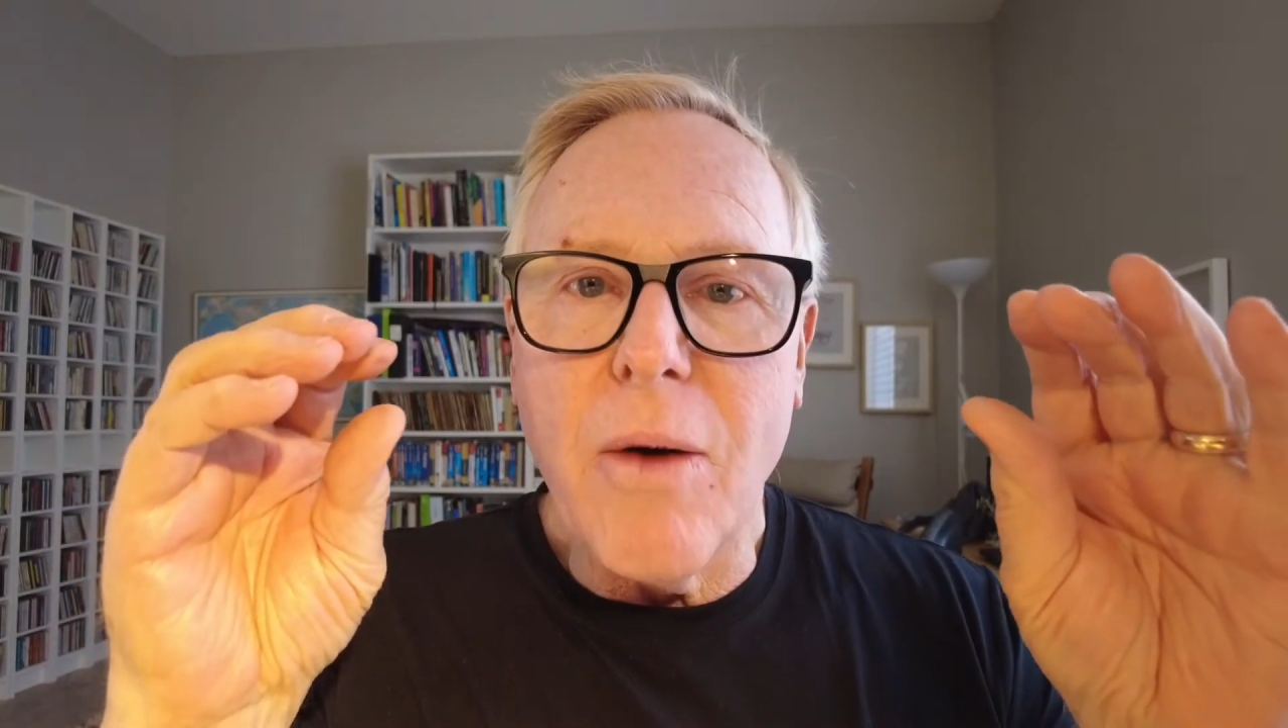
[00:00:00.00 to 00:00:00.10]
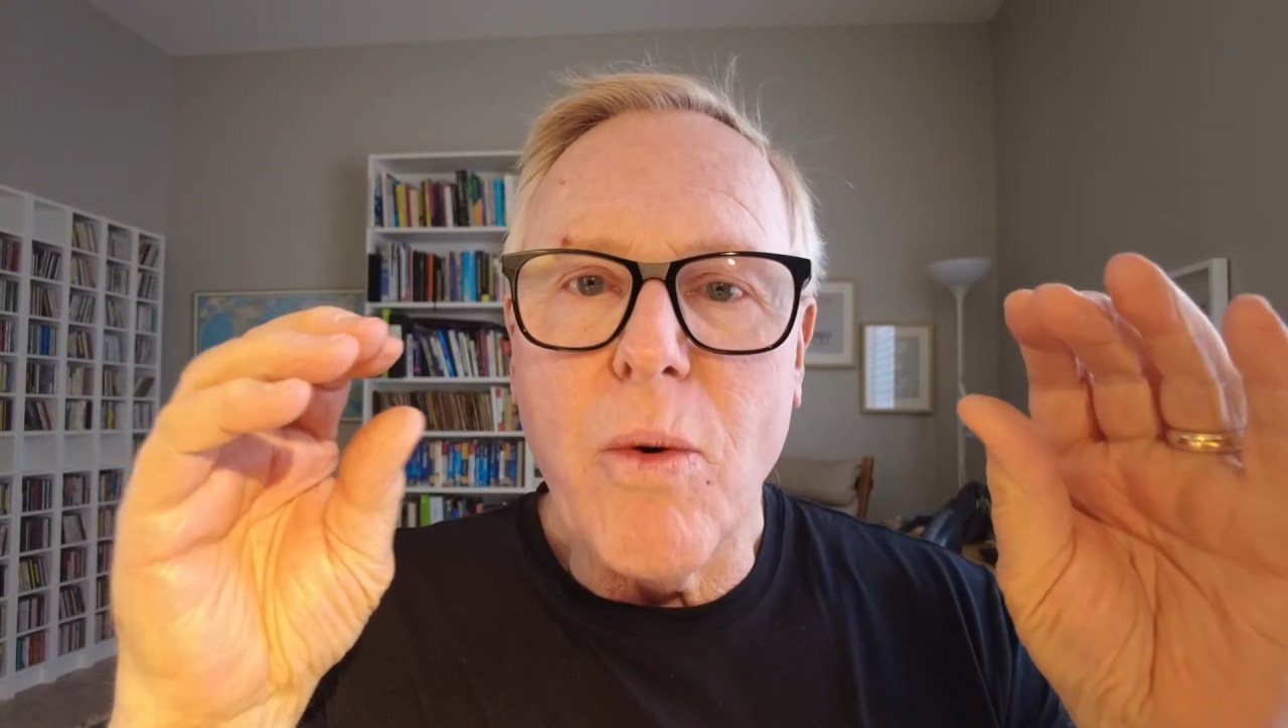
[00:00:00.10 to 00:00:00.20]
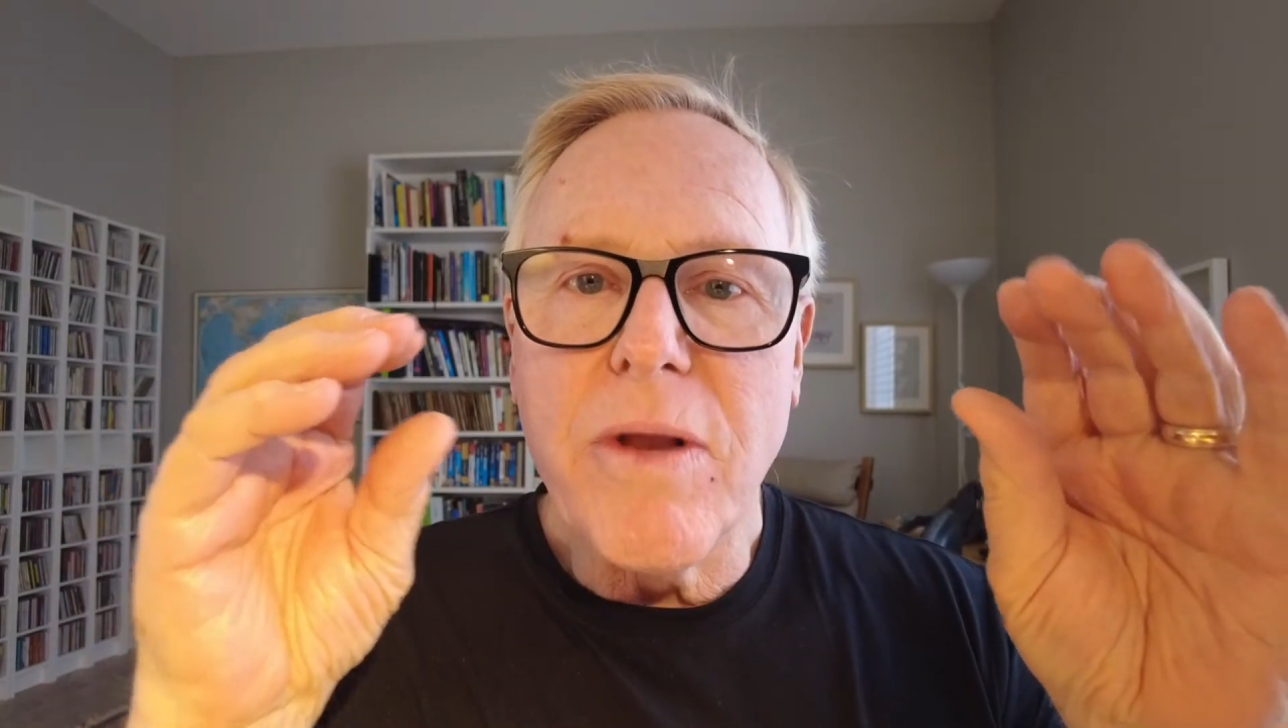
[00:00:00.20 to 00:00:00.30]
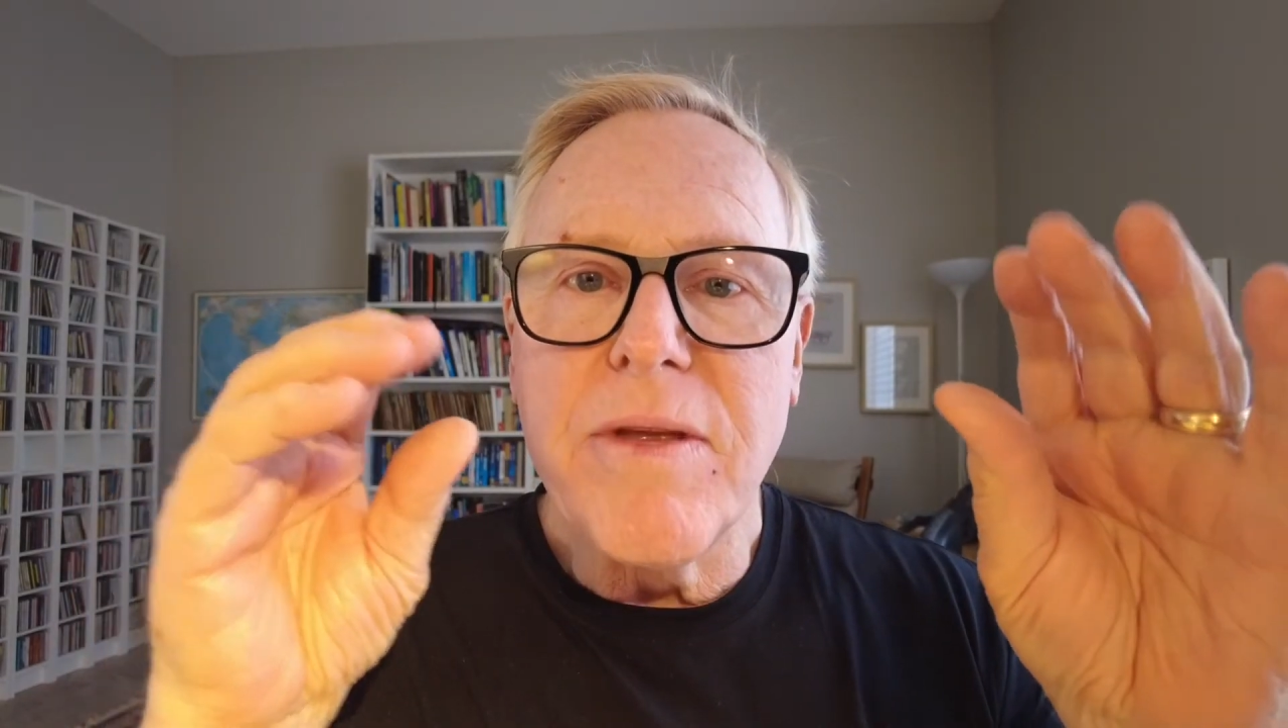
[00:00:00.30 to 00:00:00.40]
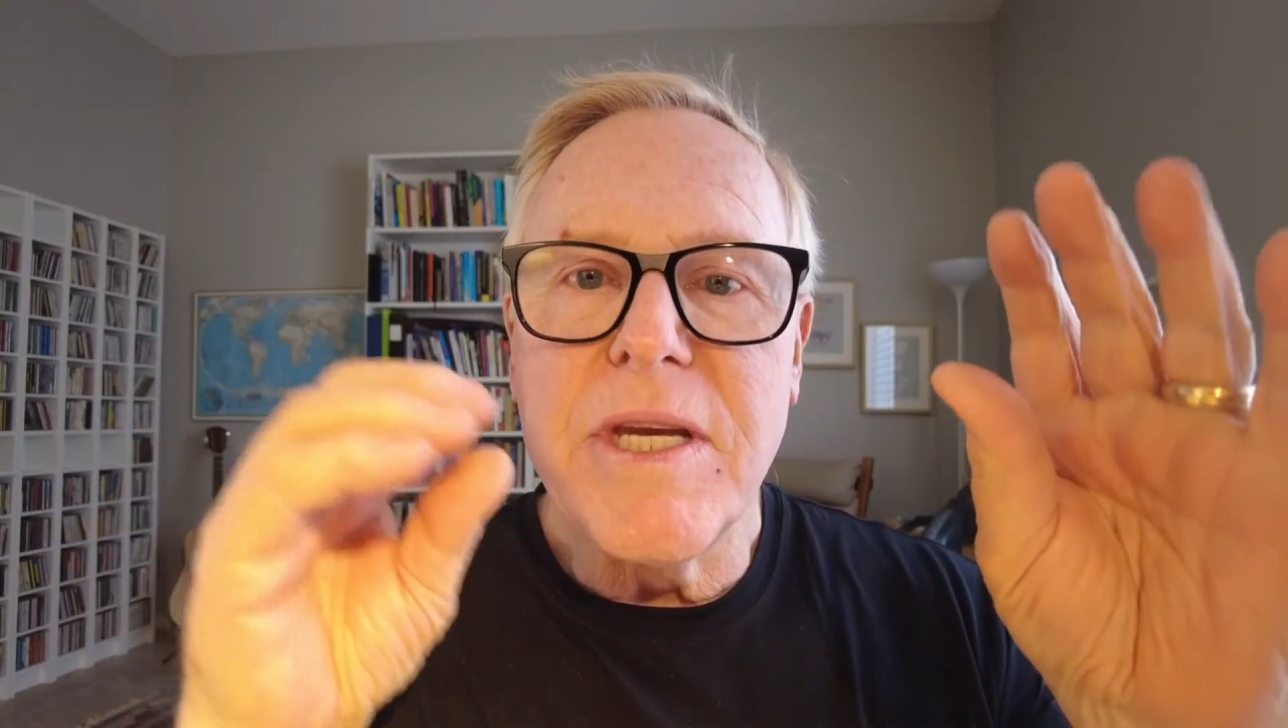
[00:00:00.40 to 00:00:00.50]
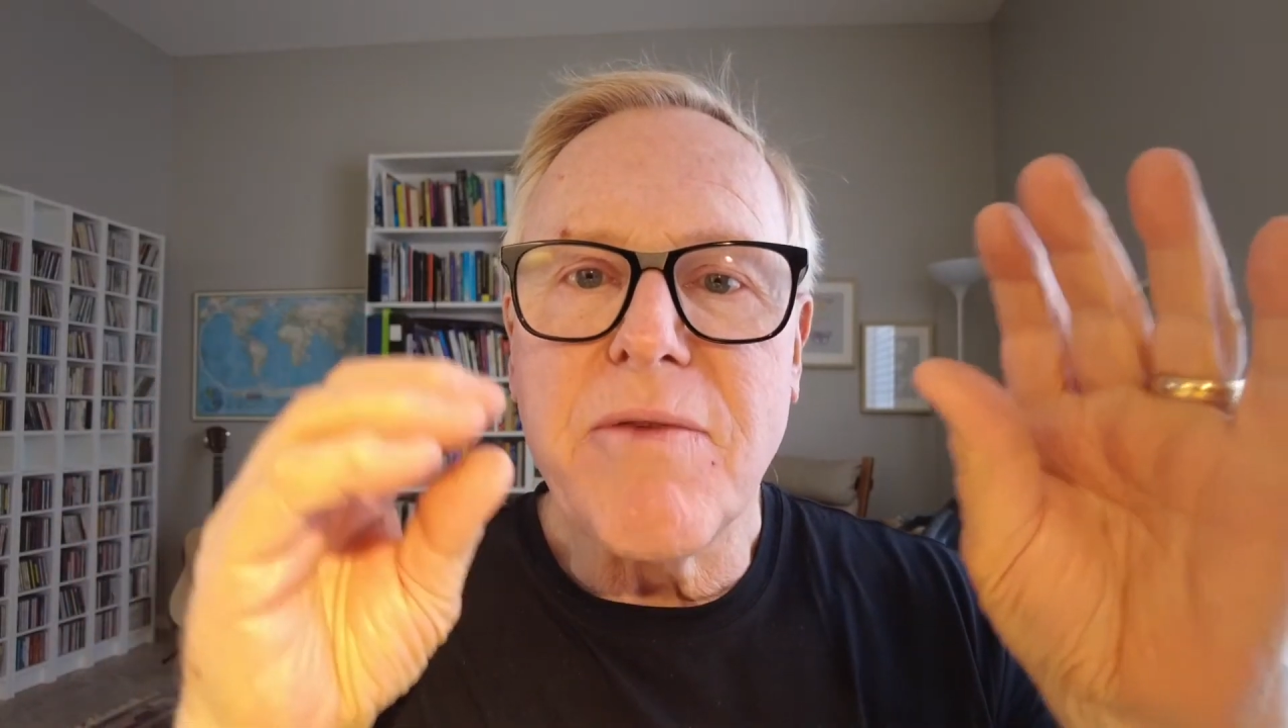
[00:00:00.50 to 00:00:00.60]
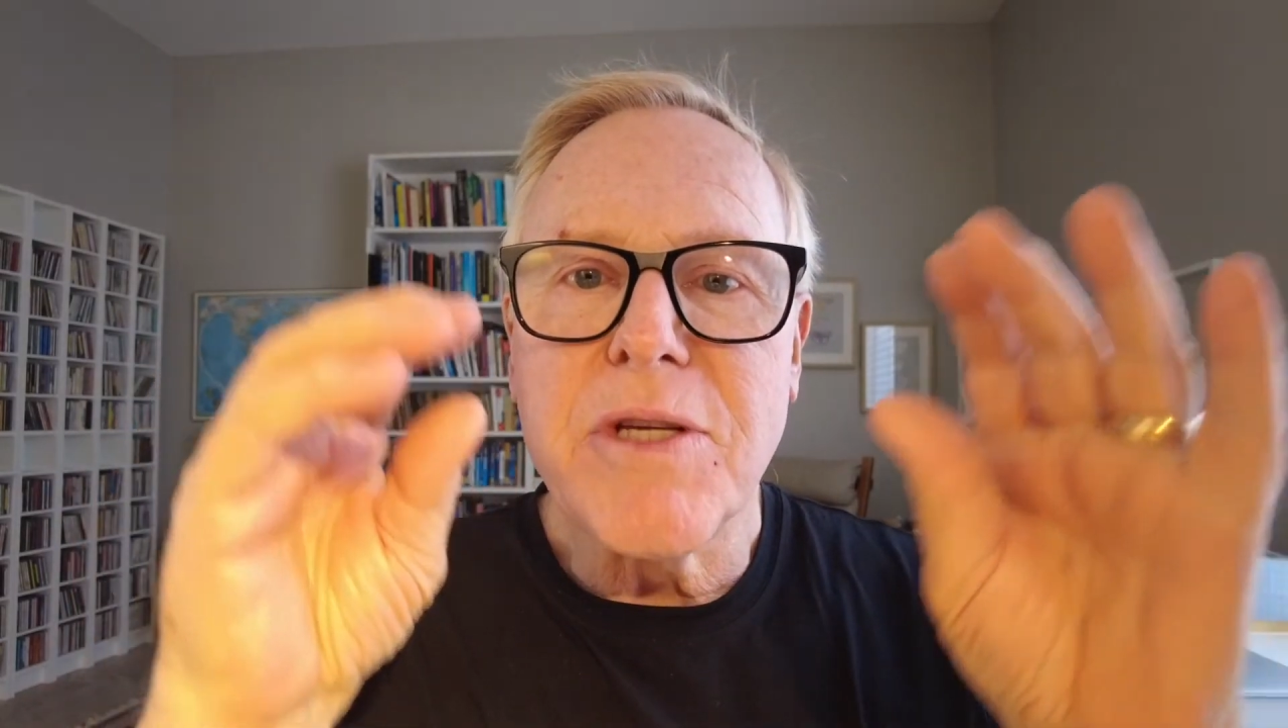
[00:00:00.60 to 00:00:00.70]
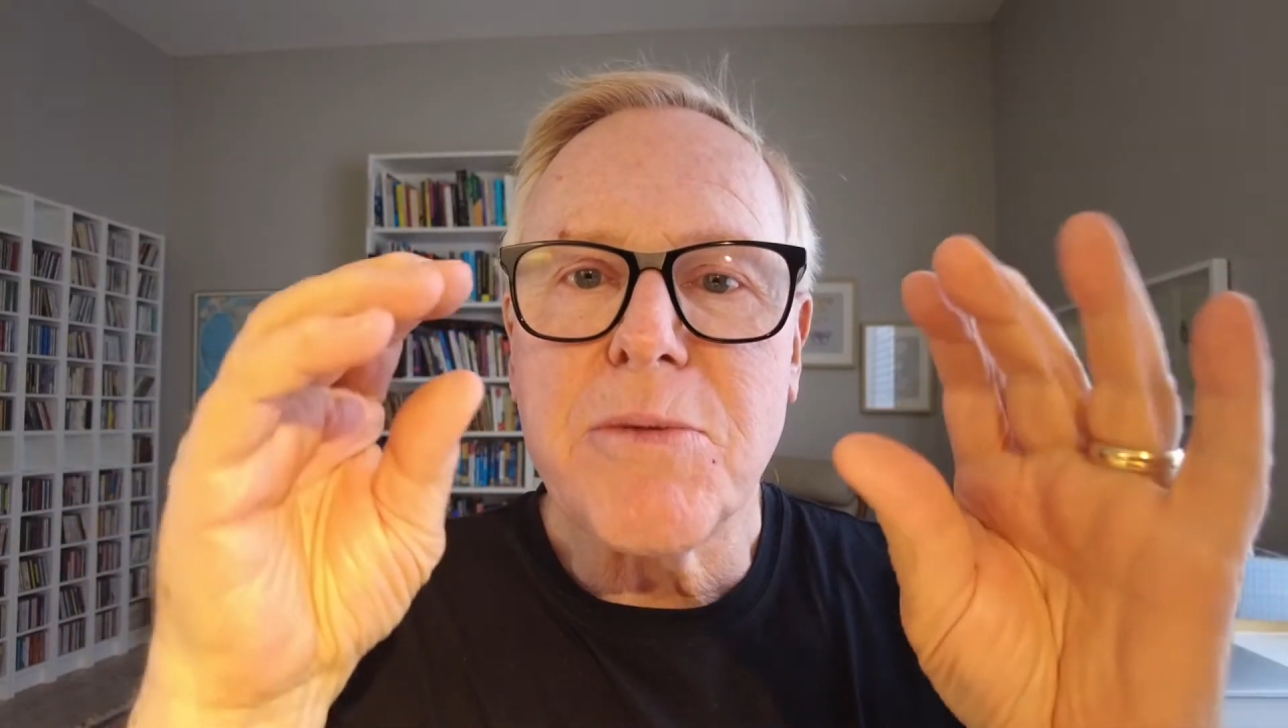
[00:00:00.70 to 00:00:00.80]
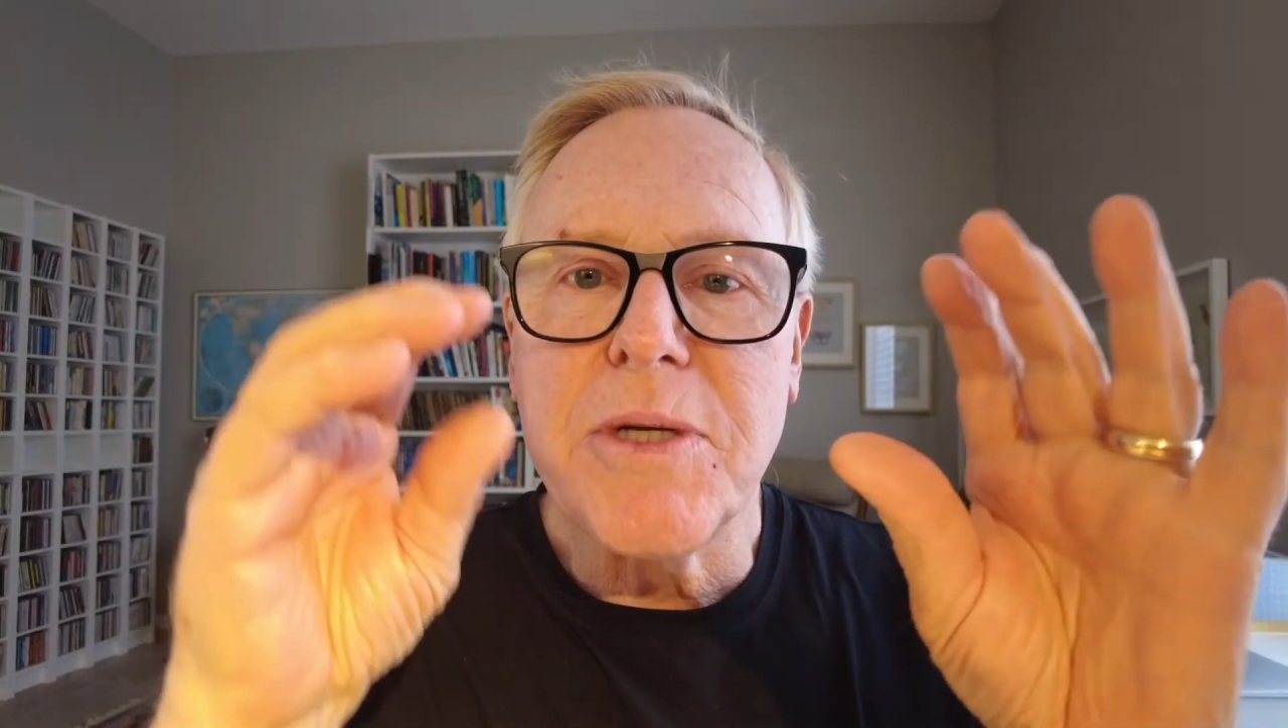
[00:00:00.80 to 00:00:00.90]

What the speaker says: what are the difference